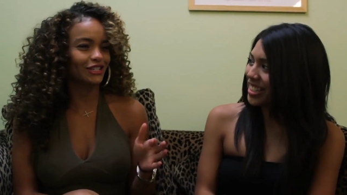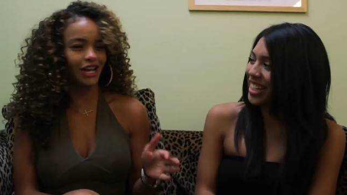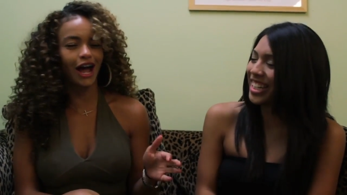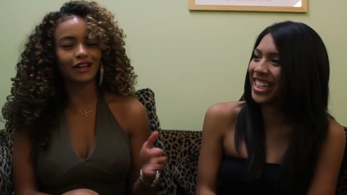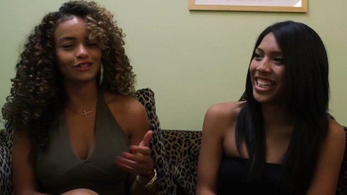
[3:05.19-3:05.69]

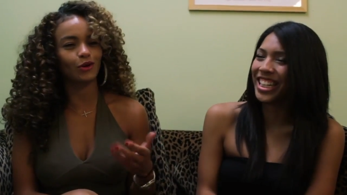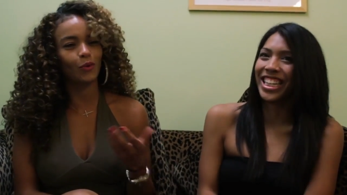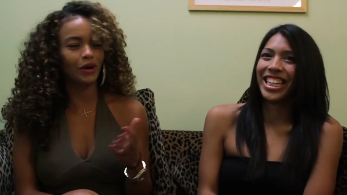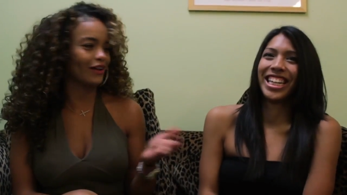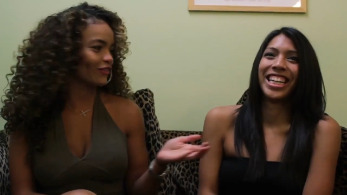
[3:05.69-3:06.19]
Speaker 1: shots or
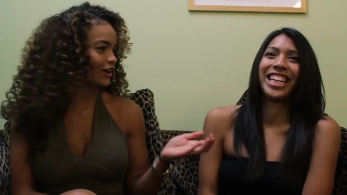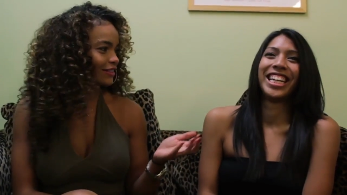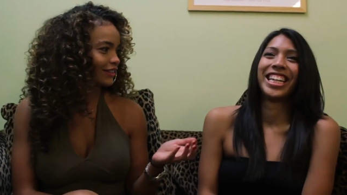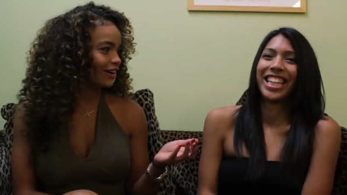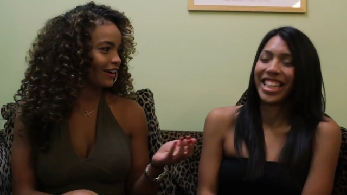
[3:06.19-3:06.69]
whatever I
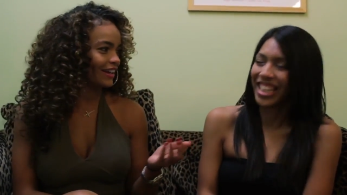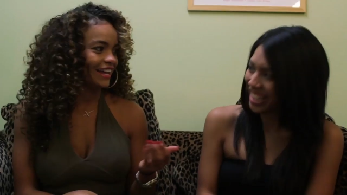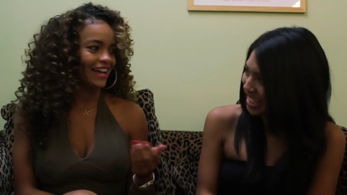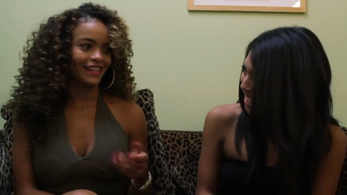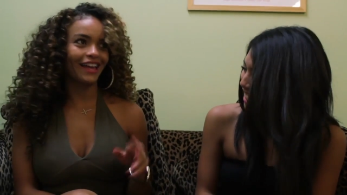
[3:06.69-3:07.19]
thought.
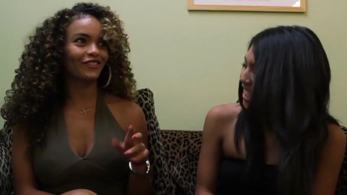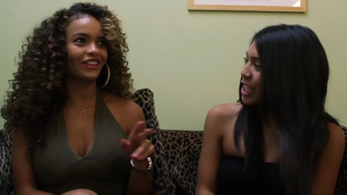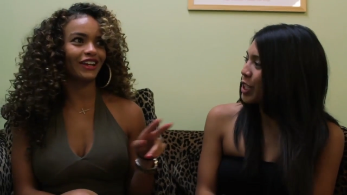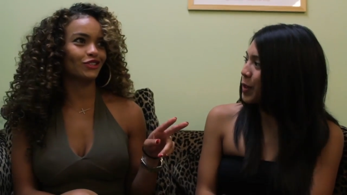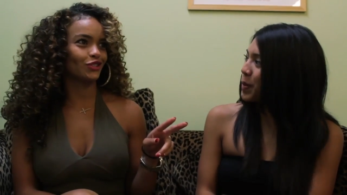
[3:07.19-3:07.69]
after like
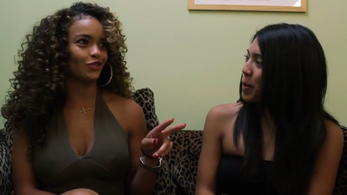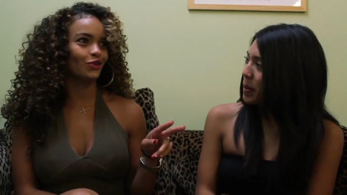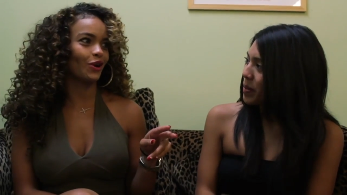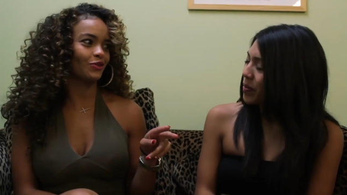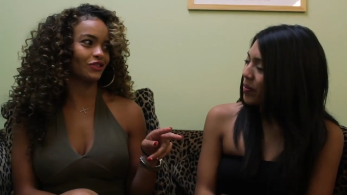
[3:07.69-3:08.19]
yeah. two, I
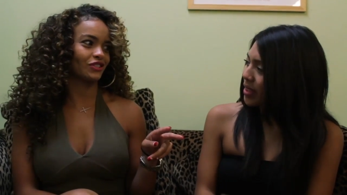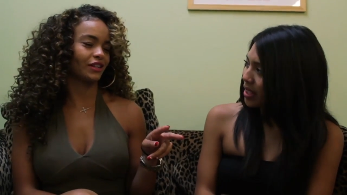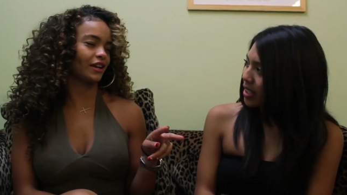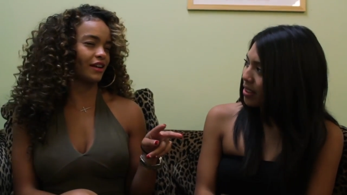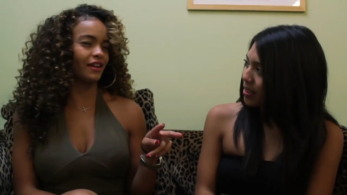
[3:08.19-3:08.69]
was just like,
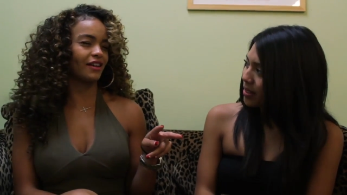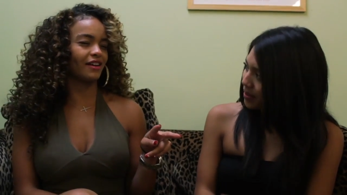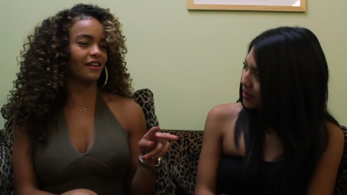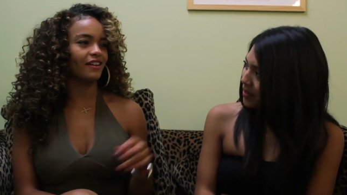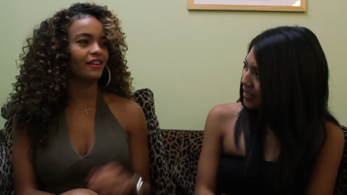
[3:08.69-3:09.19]

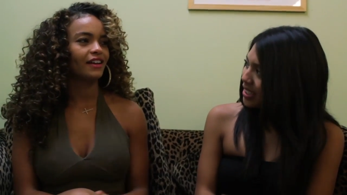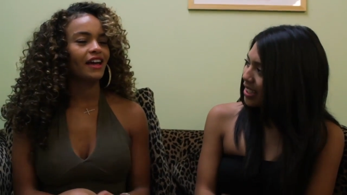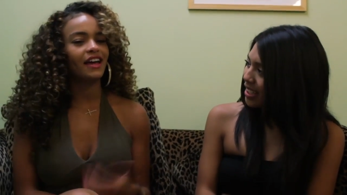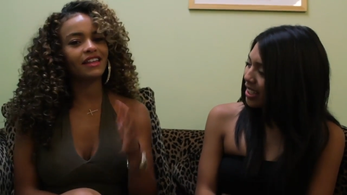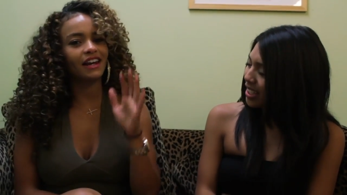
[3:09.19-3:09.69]
ah.
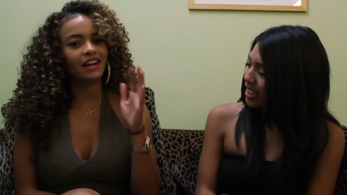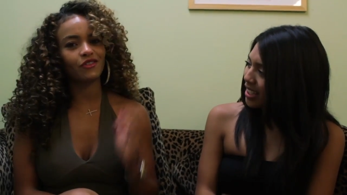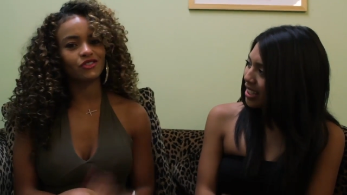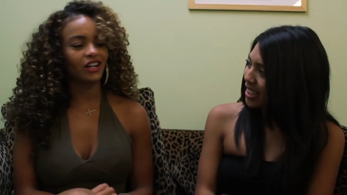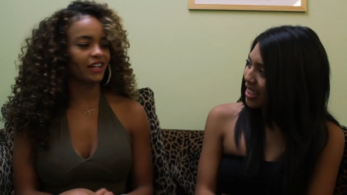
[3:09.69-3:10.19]
And then I never
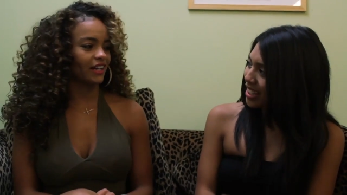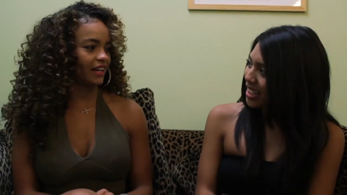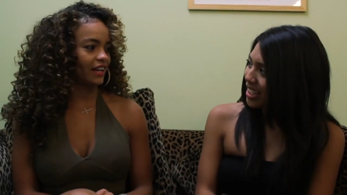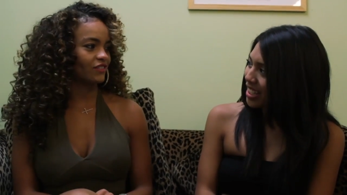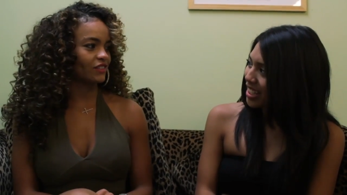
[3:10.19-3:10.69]
drank again
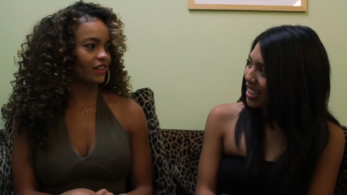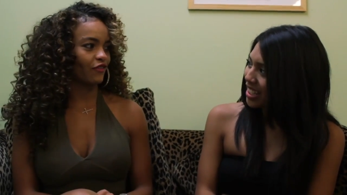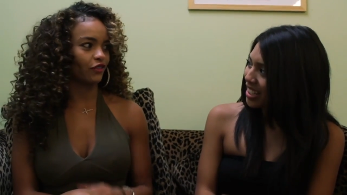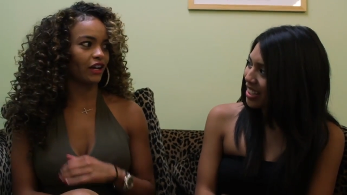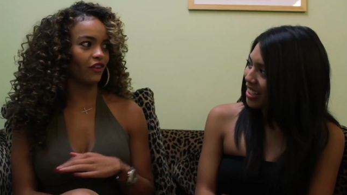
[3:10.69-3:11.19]
after that for
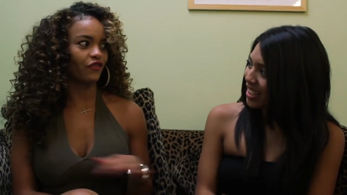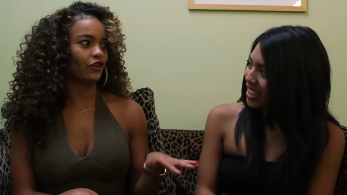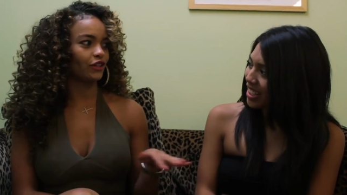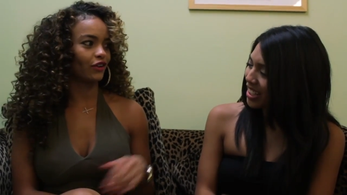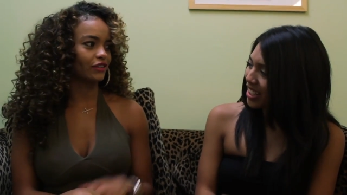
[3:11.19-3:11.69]
like a very
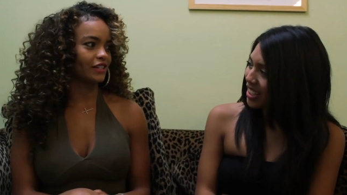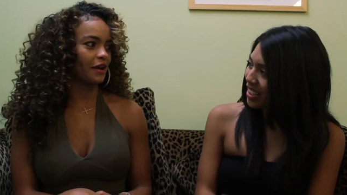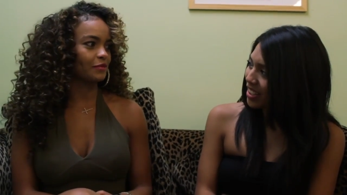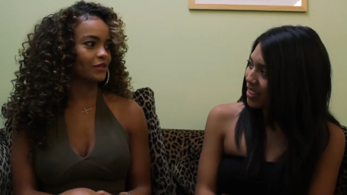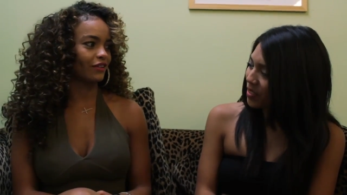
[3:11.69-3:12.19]
long time.
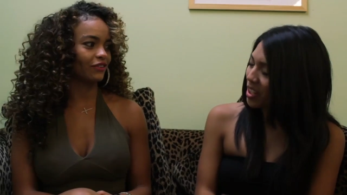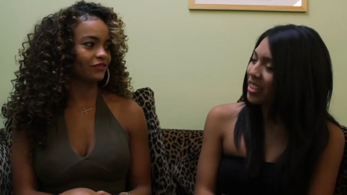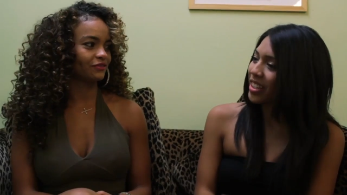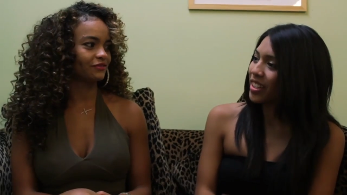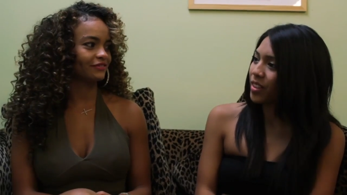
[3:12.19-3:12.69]
So
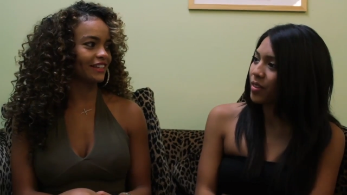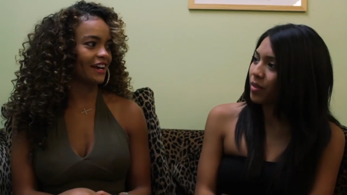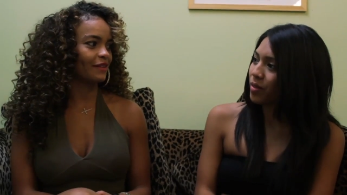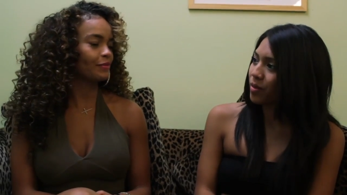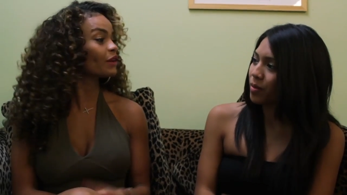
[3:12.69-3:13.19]
really? yeah,
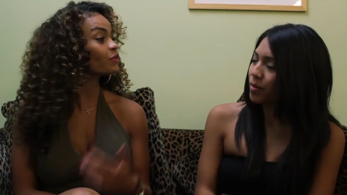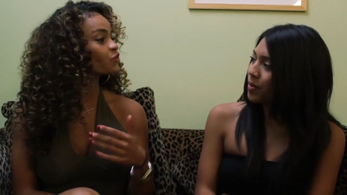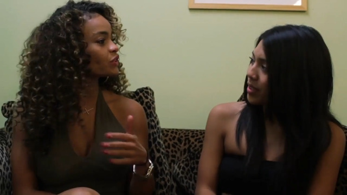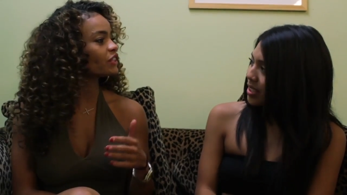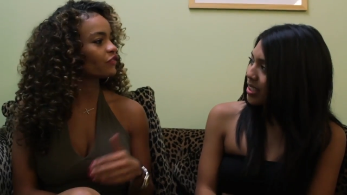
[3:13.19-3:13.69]
but it was
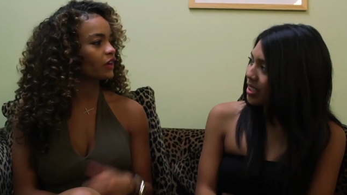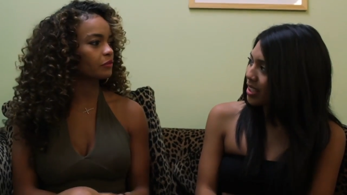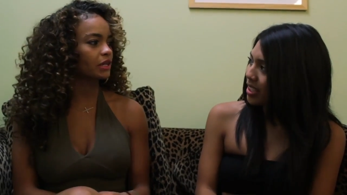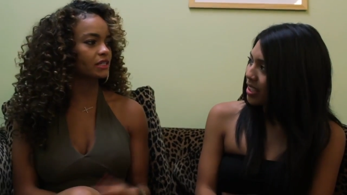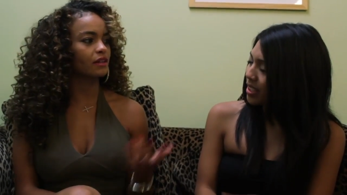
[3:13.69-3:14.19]
really fun
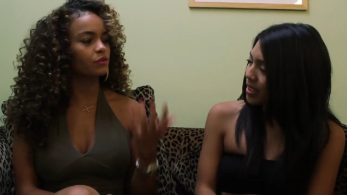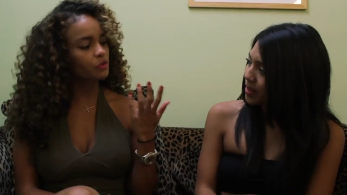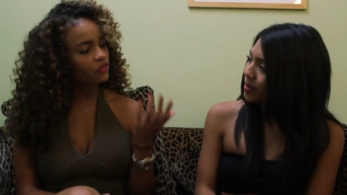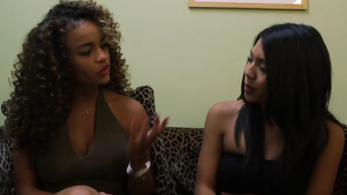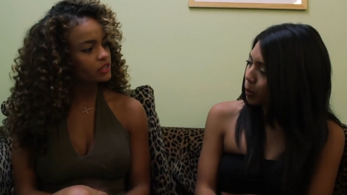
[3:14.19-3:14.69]
because it was my
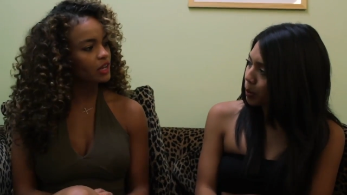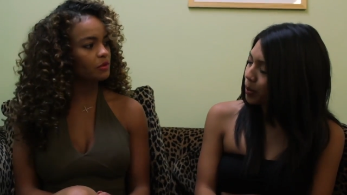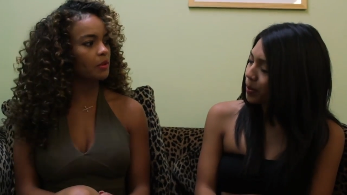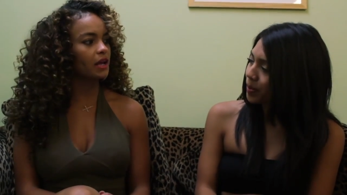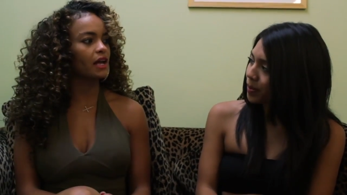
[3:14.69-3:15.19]
first time to
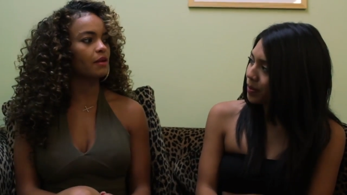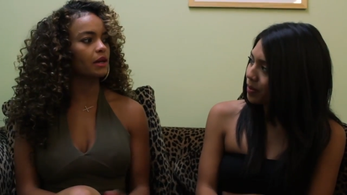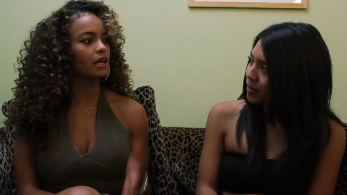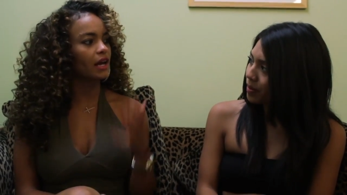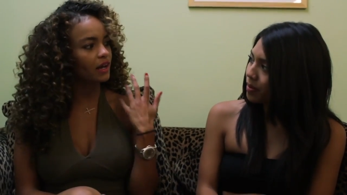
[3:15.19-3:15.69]
Miami.
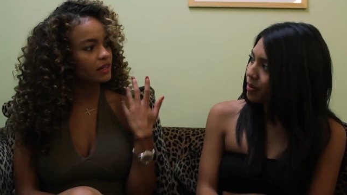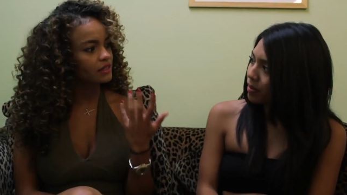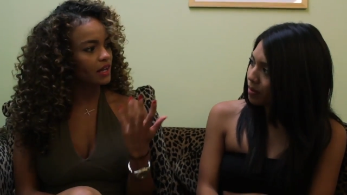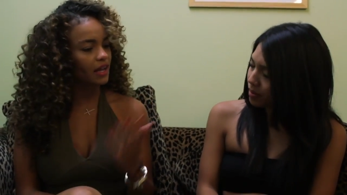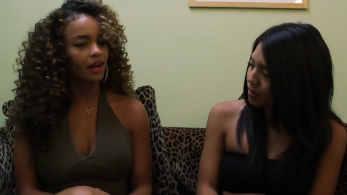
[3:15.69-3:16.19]
I got to
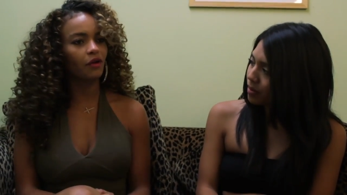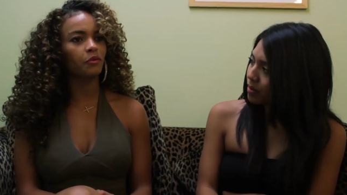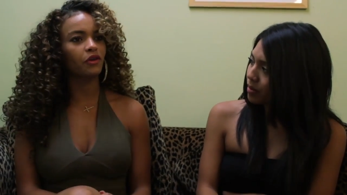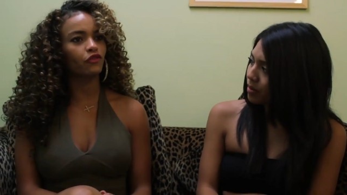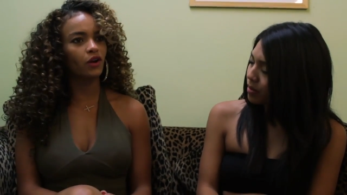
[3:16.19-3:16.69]
hang out with my
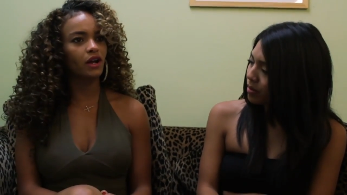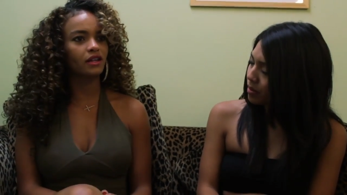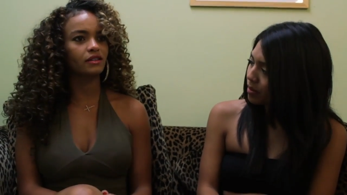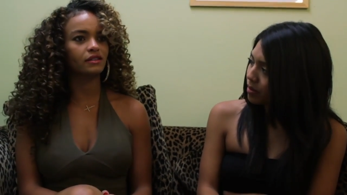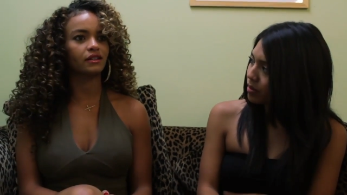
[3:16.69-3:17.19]

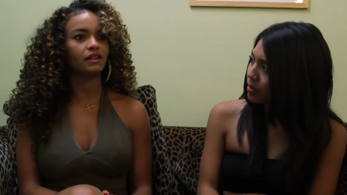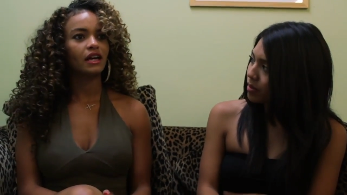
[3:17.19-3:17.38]
friends, and